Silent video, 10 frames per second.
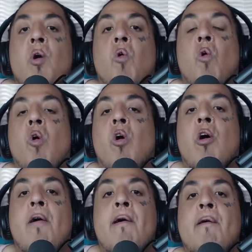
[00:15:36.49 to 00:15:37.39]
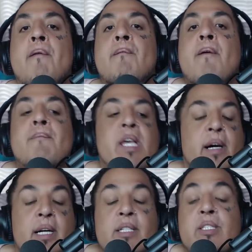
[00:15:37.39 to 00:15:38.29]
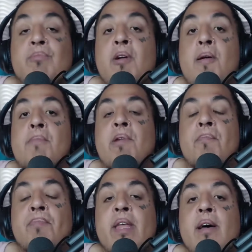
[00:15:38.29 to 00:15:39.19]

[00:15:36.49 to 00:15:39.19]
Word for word: Or... because remember,